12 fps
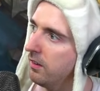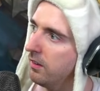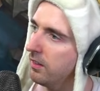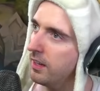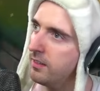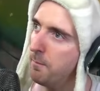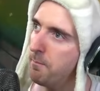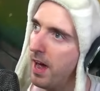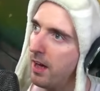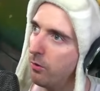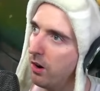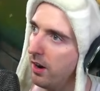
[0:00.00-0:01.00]
That's a
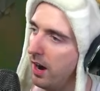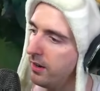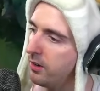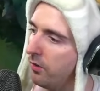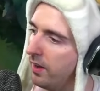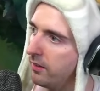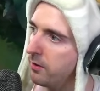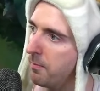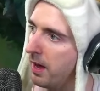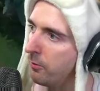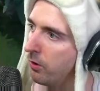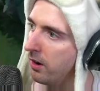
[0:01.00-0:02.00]
bad word. I know that's a
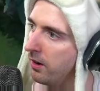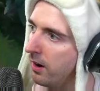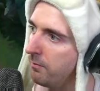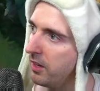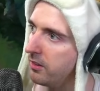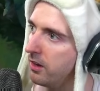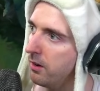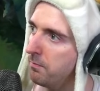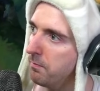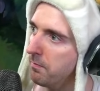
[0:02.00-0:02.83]
bad word. I'm not dumb.